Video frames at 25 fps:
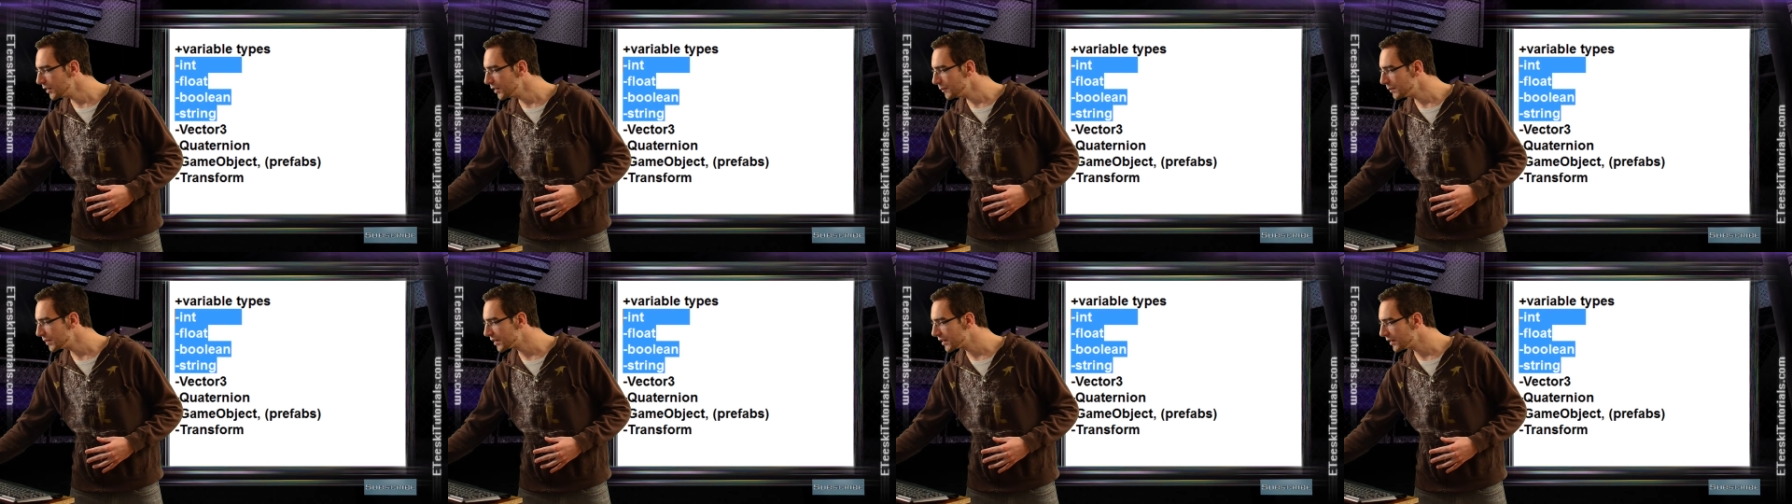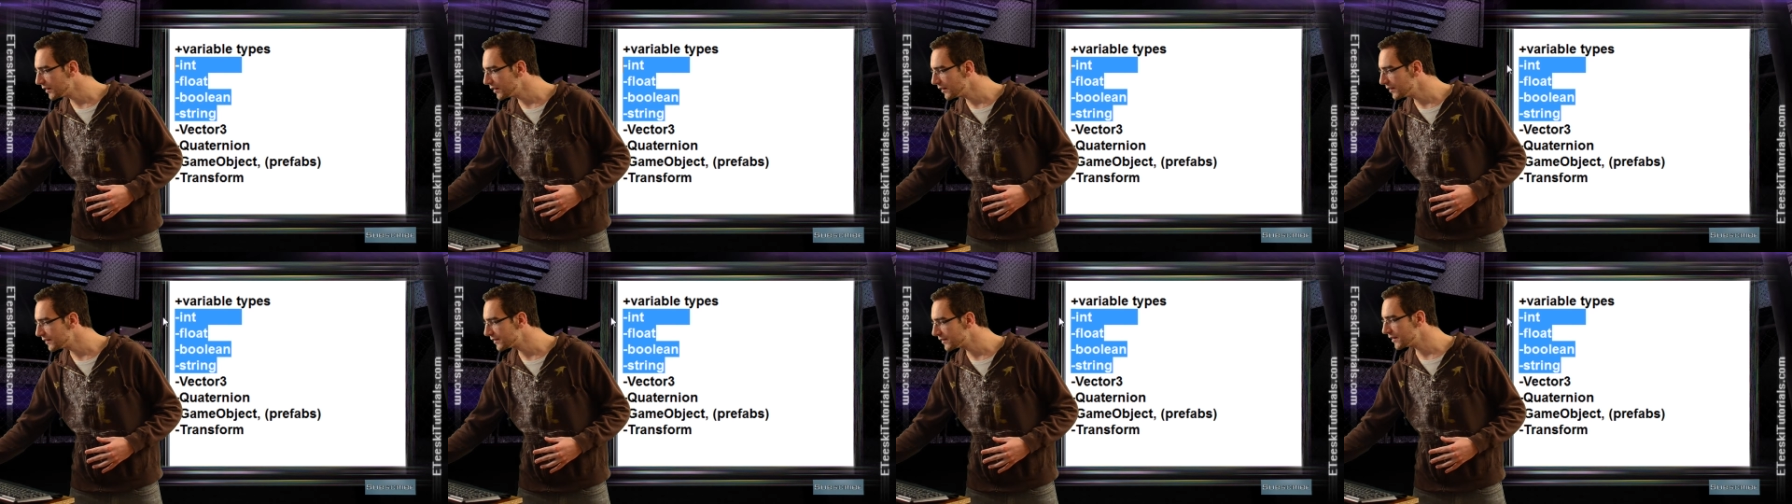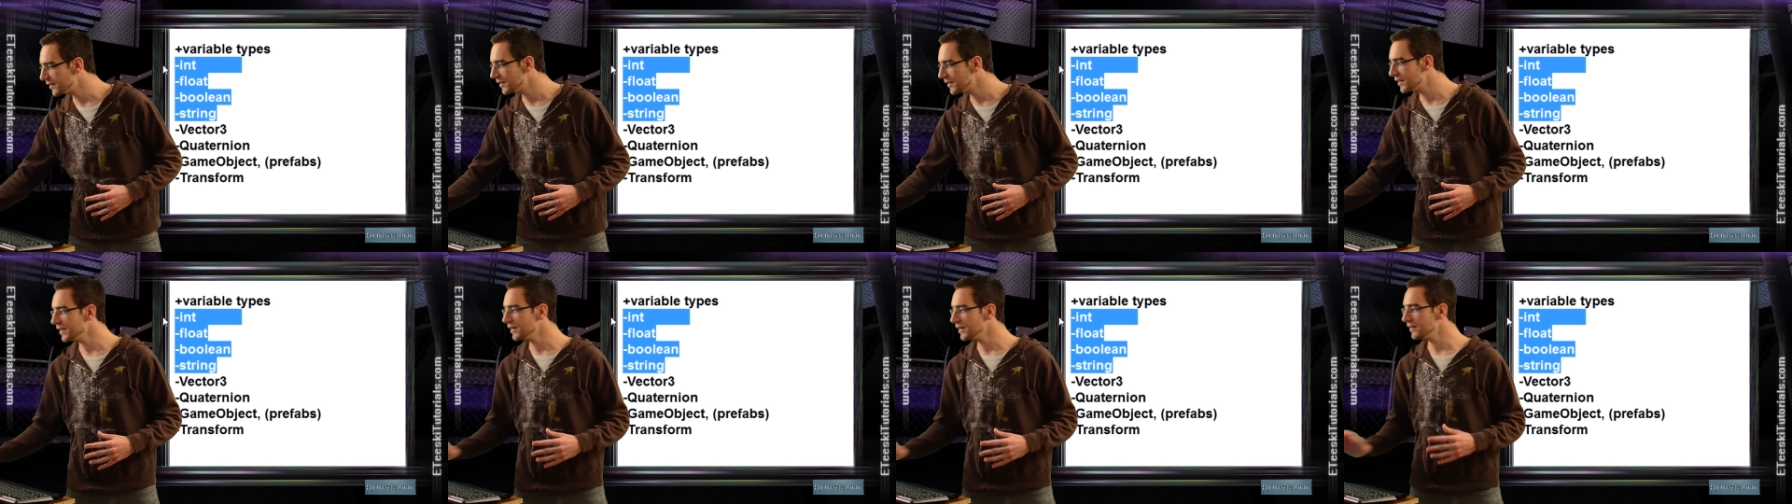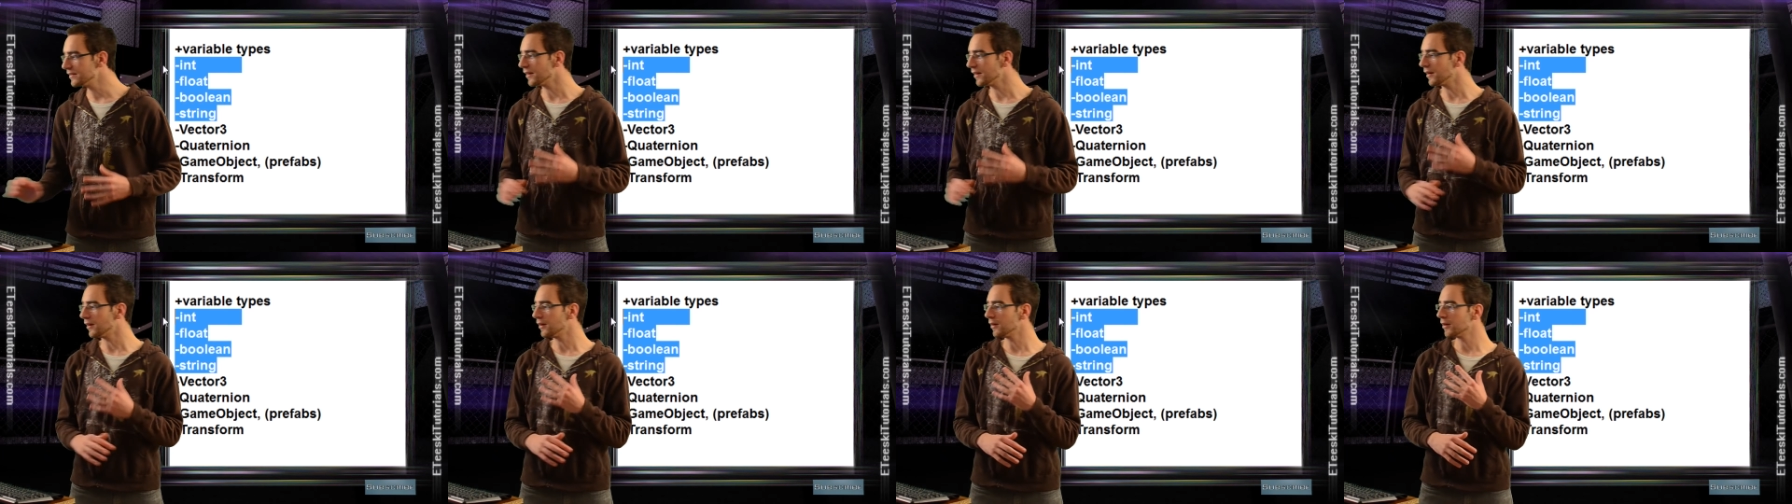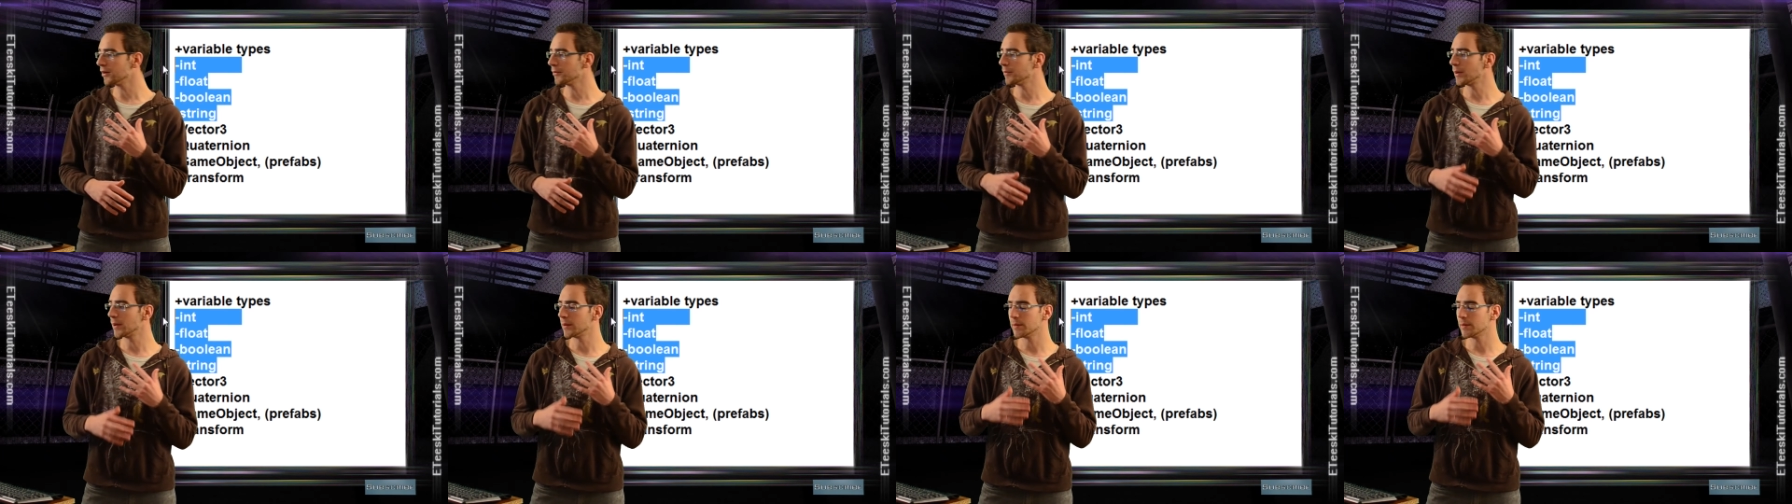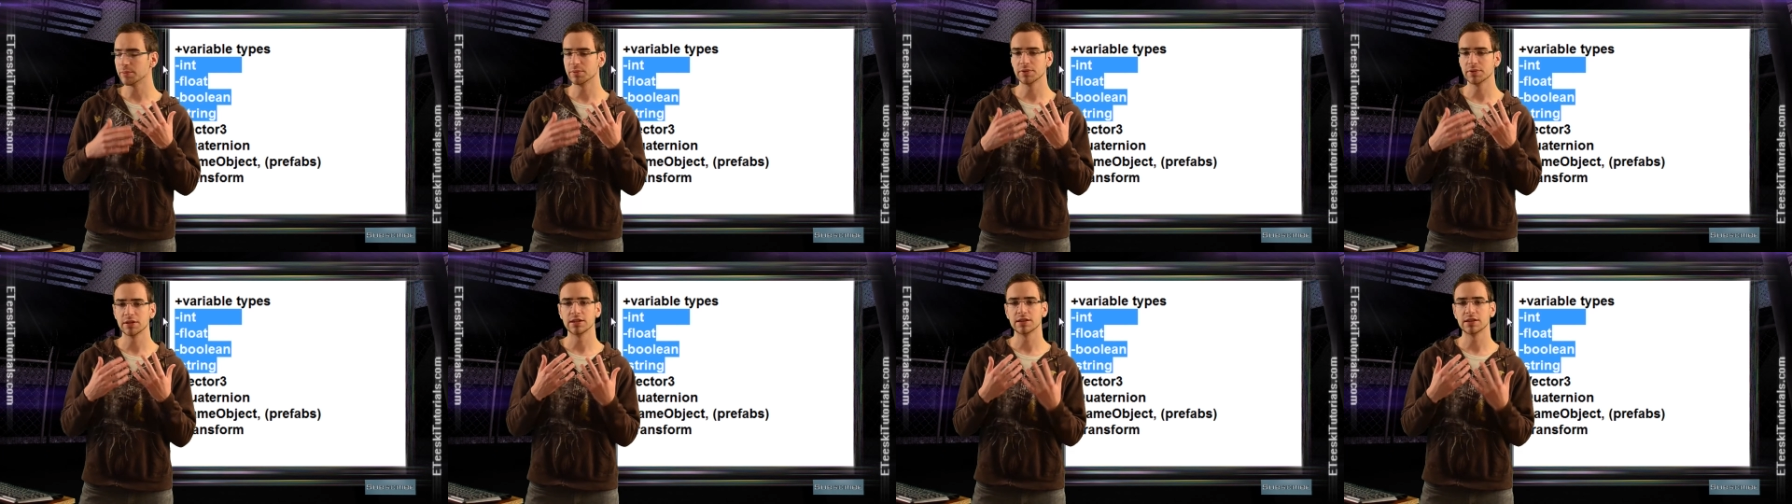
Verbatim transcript: because these are probably